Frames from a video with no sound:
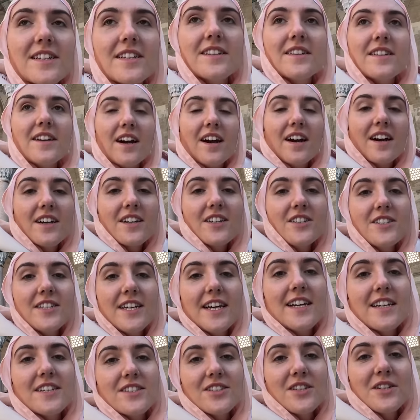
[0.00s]
The
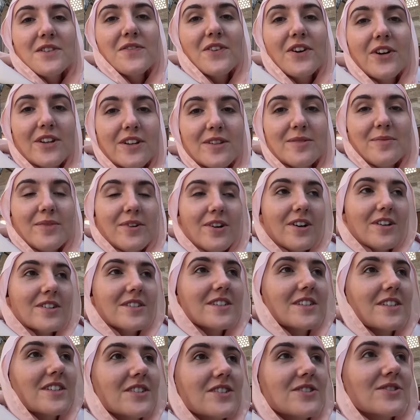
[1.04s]
architecture of all the
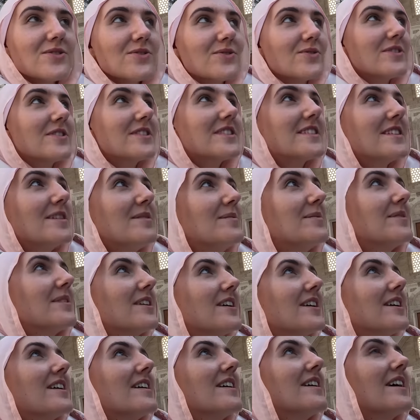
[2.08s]
mosques are so
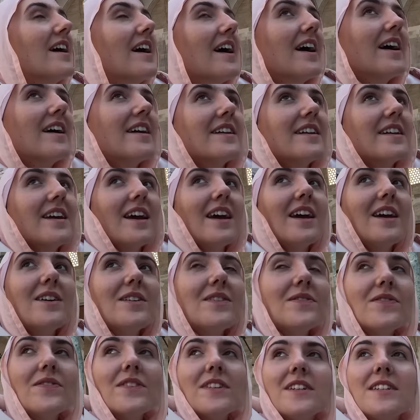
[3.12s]
similar, and
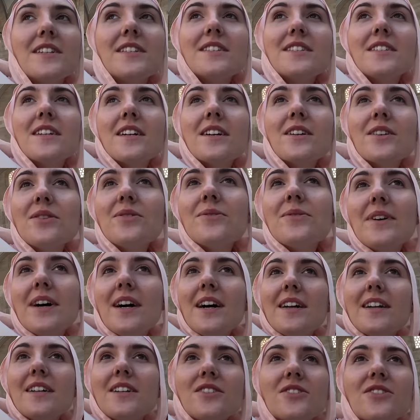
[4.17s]
every single
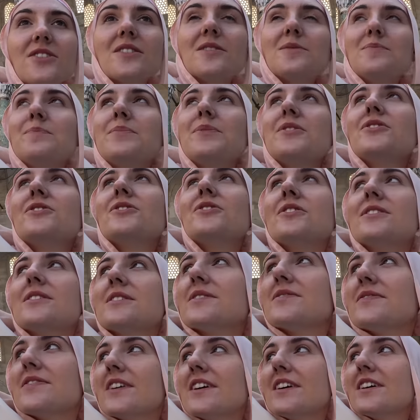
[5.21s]
one is just
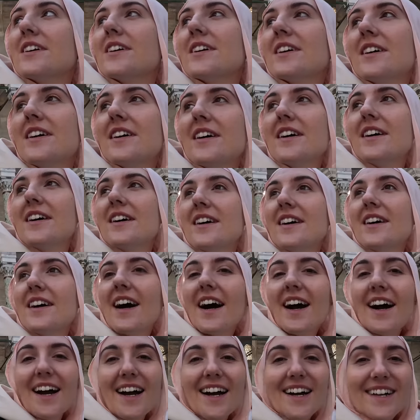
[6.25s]
beautiful.
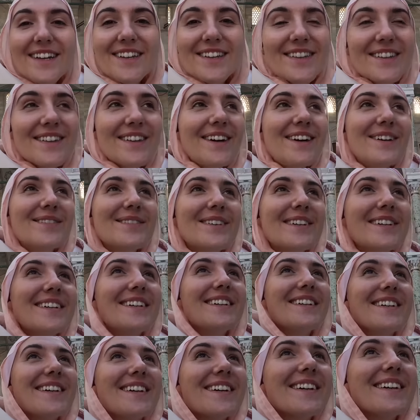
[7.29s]
I love it
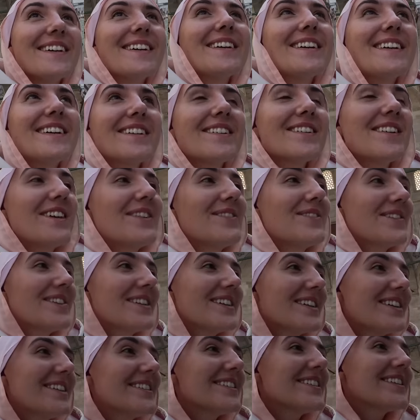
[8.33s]
here, I
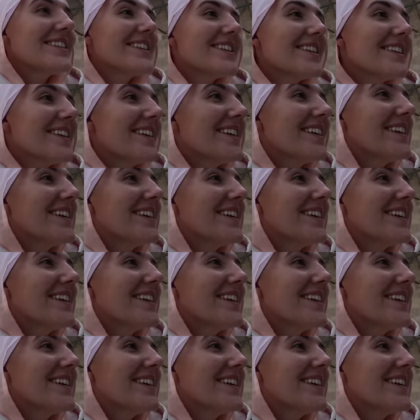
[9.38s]
really do.